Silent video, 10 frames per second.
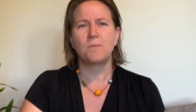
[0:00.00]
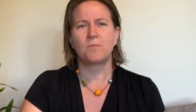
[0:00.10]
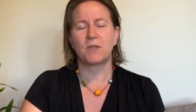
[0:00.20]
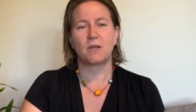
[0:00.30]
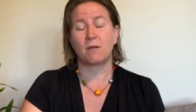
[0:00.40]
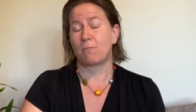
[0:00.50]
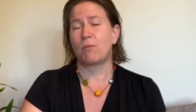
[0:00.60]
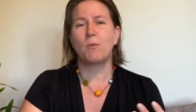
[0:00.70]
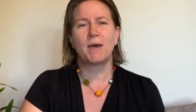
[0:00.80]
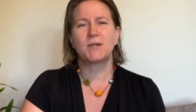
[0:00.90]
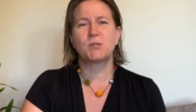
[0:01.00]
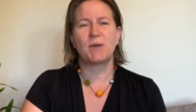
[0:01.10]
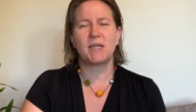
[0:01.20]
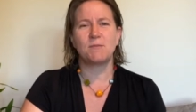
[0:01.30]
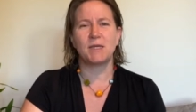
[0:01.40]
that pop out a
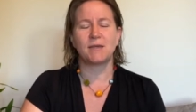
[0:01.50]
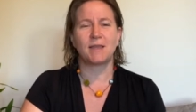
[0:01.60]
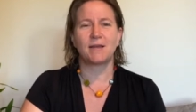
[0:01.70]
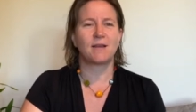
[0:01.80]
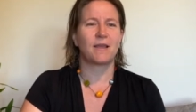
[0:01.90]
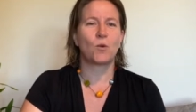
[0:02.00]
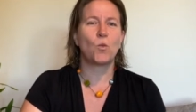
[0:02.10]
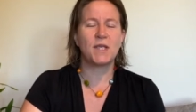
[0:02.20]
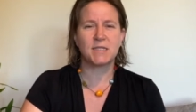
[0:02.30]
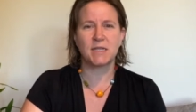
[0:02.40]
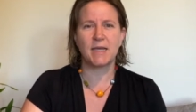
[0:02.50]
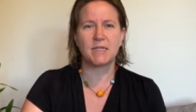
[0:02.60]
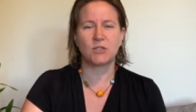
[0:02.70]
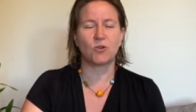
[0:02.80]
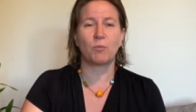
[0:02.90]
baby and then like weeks
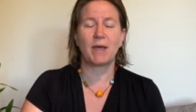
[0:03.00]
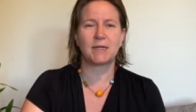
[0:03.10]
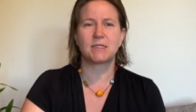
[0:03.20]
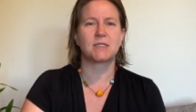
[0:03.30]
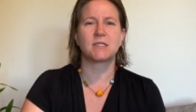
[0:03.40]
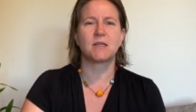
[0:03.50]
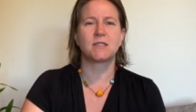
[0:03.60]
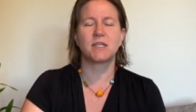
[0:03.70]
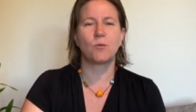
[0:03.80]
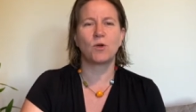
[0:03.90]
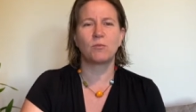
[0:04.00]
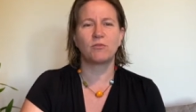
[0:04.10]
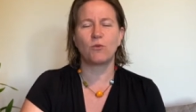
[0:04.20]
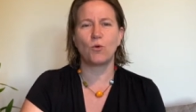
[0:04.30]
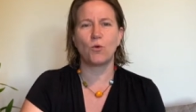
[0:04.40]
later are back to the size they were
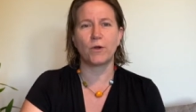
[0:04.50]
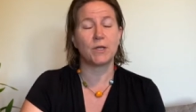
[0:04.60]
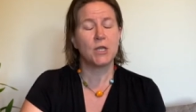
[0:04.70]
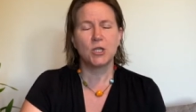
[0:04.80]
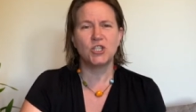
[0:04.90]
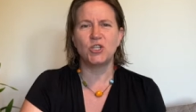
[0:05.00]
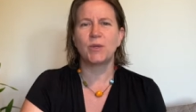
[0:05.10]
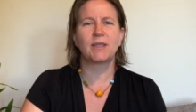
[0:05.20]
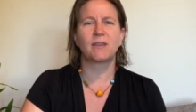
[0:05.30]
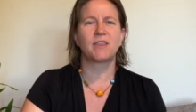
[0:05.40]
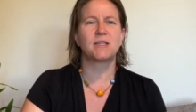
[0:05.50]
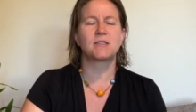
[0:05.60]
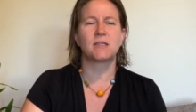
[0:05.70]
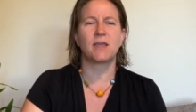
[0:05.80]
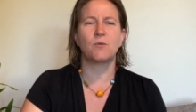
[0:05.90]
before and doing the
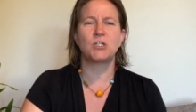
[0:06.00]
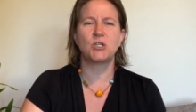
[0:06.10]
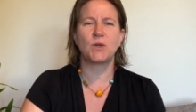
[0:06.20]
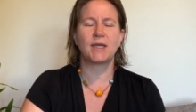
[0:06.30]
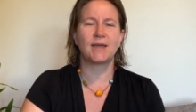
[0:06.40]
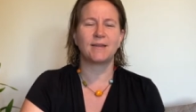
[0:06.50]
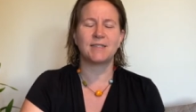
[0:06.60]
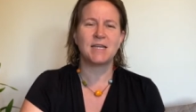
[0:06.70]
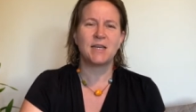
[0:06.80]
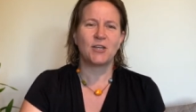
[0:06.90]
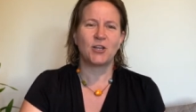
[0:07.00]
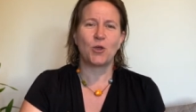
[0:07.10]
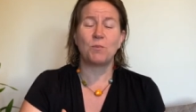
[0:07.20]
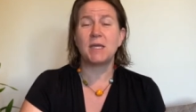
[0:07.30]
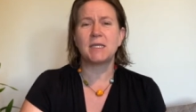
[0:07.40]
things that they were doing and, you
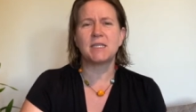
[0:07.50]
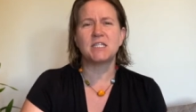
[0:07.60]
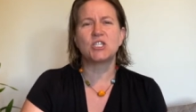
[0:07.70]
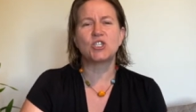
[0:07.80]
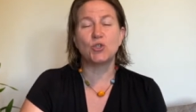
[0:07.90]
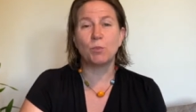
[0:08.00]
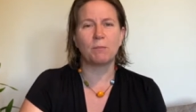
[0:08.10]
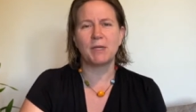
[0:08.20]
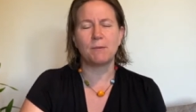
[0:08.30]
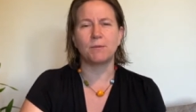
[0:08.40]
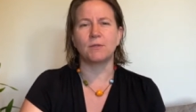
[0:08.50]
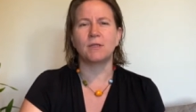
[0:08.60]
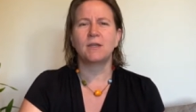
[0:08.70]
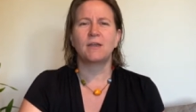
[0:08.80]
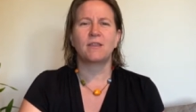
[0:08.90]
know, being these super people
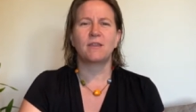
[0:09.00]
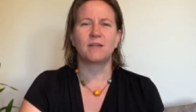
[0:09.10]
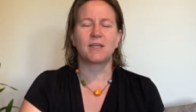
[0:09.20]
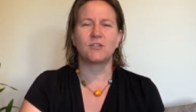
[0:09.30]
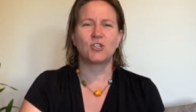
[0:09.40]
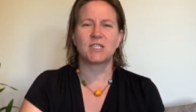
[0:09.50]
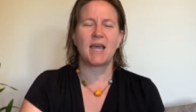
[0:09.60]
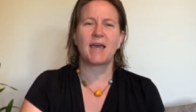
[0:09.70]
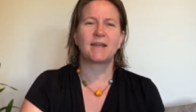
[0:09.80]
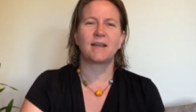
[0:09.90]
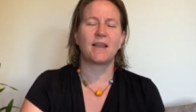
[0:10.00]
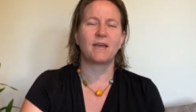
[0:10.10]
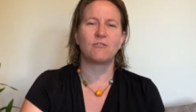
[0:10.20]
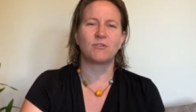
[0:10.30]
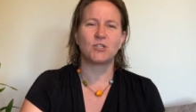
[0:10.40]
that can just handle
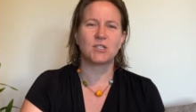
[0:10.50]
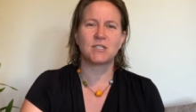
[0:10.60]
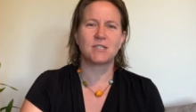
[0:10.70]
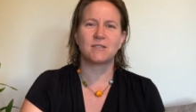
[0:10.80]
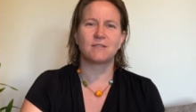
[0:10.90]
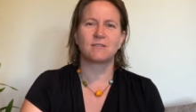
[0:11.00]
life and just